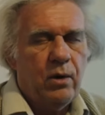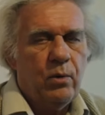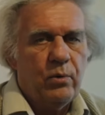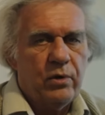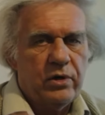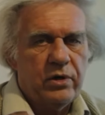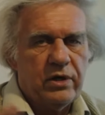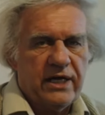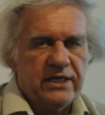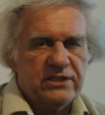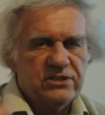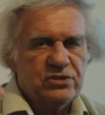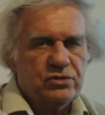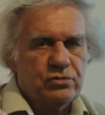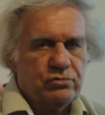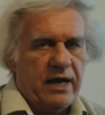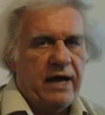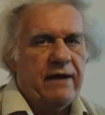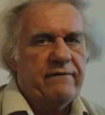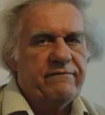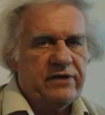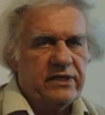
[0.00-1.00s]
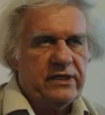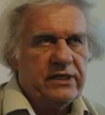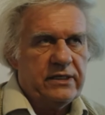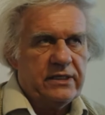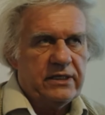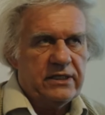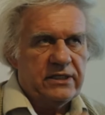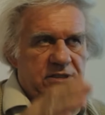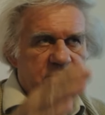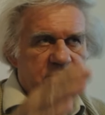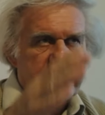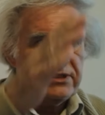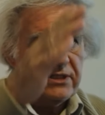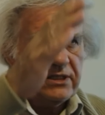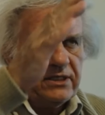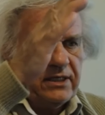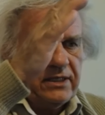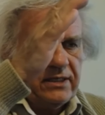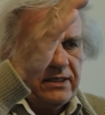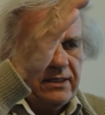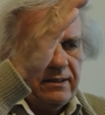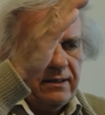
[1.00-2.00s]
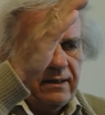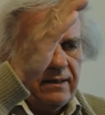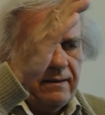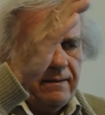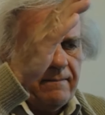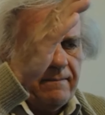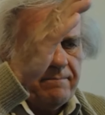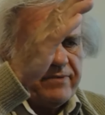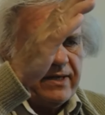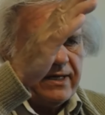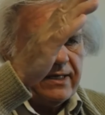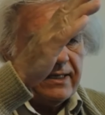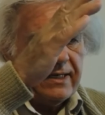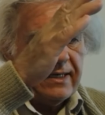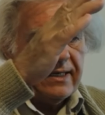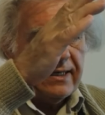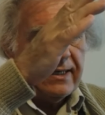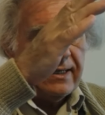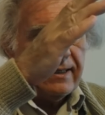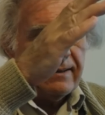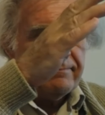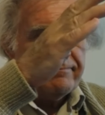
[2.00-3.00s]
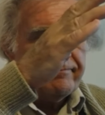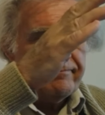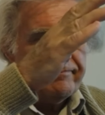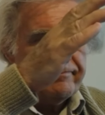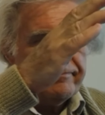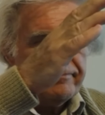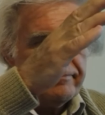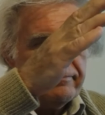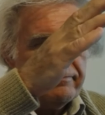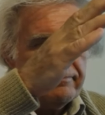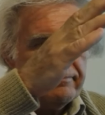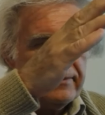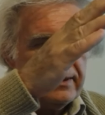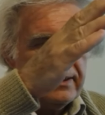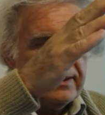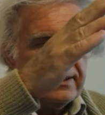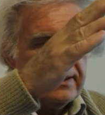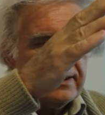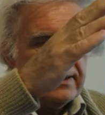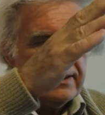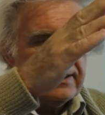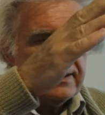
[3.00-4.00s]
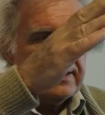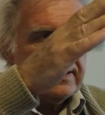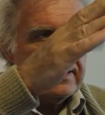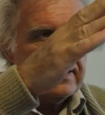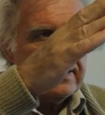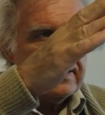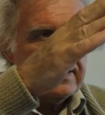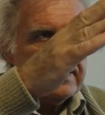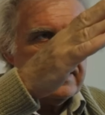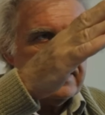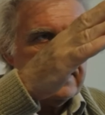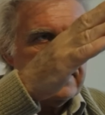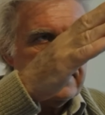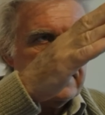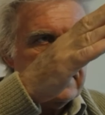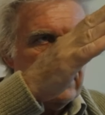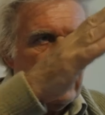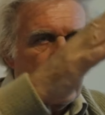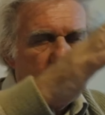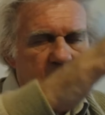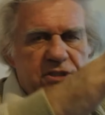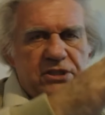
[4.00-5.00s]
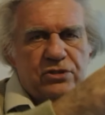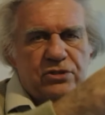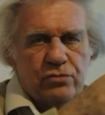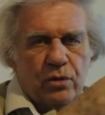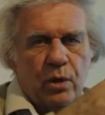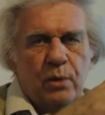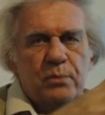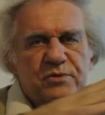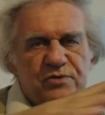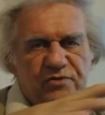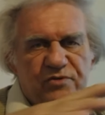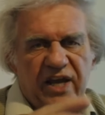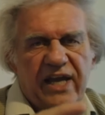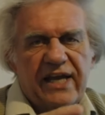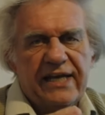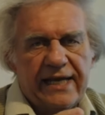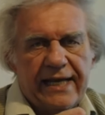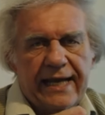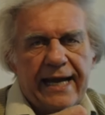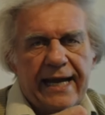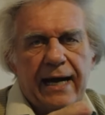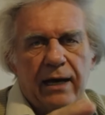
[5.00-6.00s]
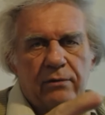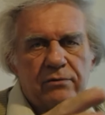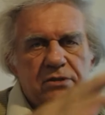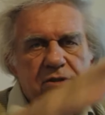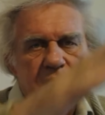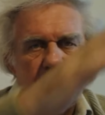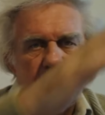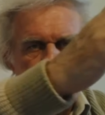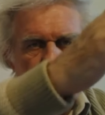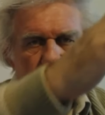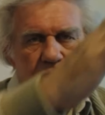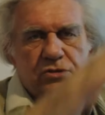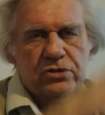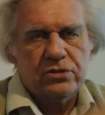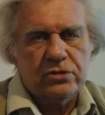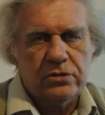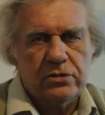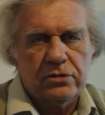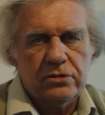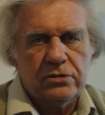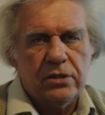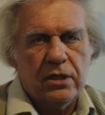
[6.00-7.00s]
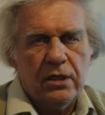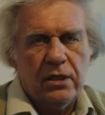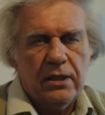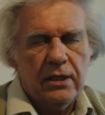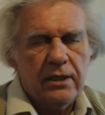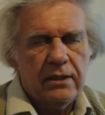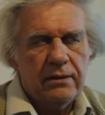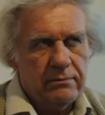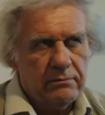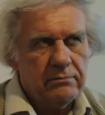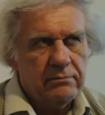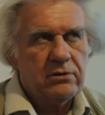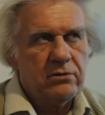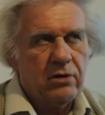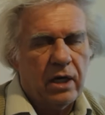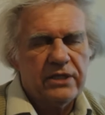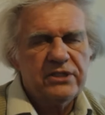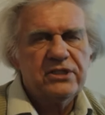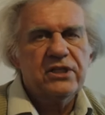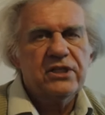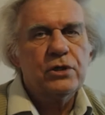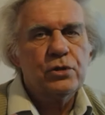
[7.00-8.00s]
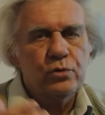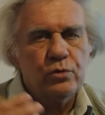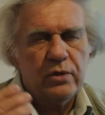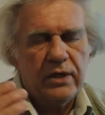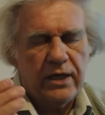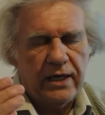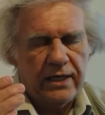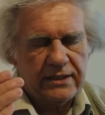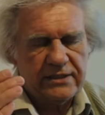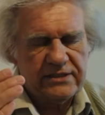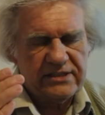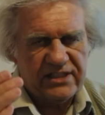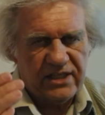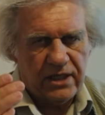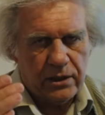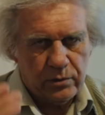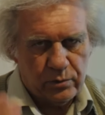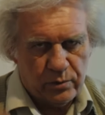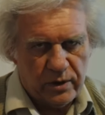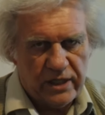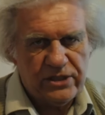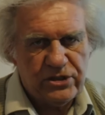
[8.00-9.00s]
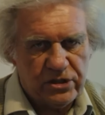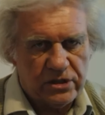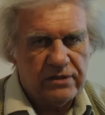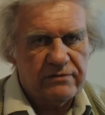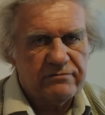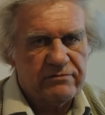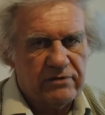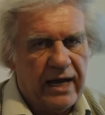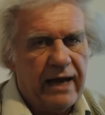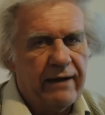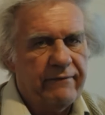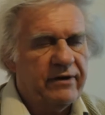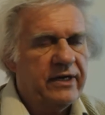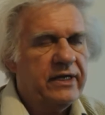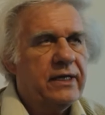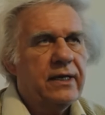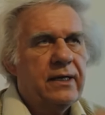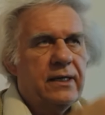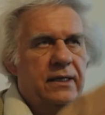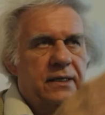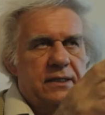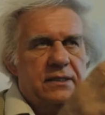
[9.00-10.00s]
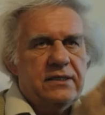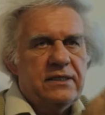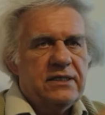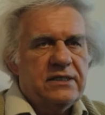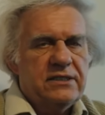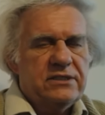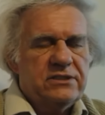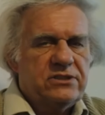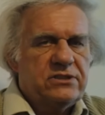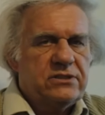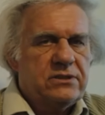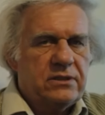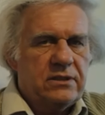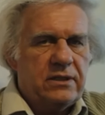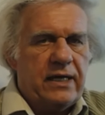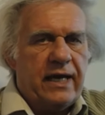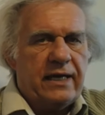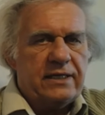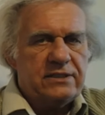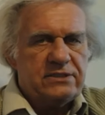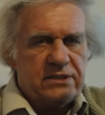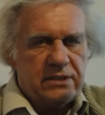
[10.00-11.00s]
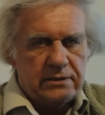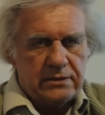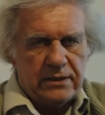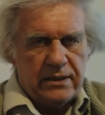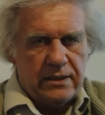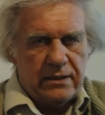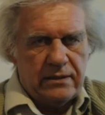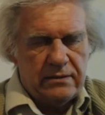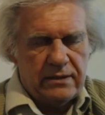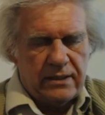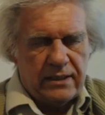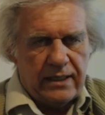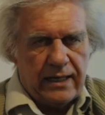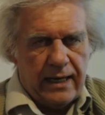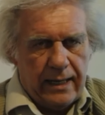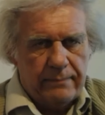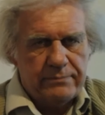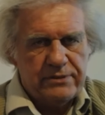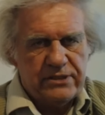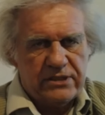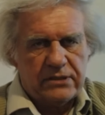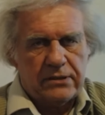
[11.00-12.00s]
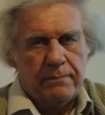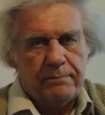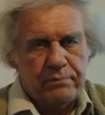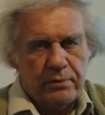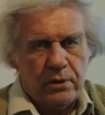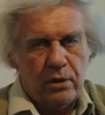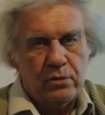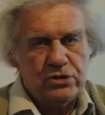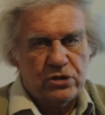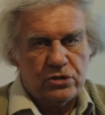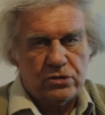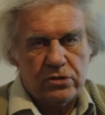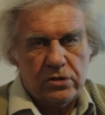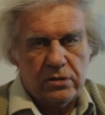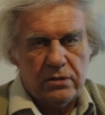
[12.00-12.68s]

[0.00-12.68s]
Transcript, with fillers: whereas gravity is the uh, um, uh, all these ropes fanning out, the closer we we'll call it the acceleration of gravity is as the object approaches